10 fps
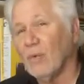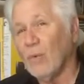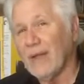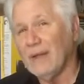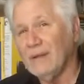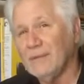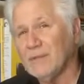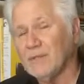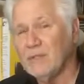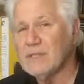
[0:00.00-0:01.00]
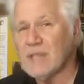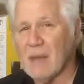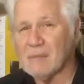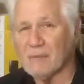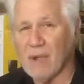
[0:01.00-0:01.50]
Well, 2
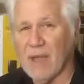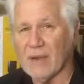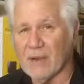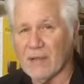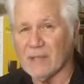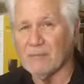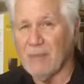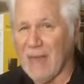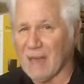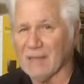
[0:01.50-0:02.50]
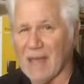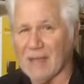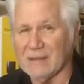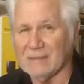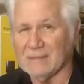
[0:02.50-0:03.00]
stops brighter is
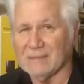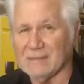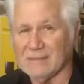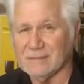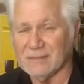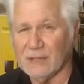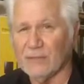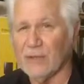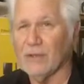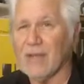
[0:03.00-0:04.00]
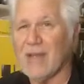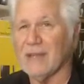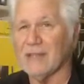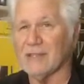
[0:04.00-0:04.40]
backlight. If your light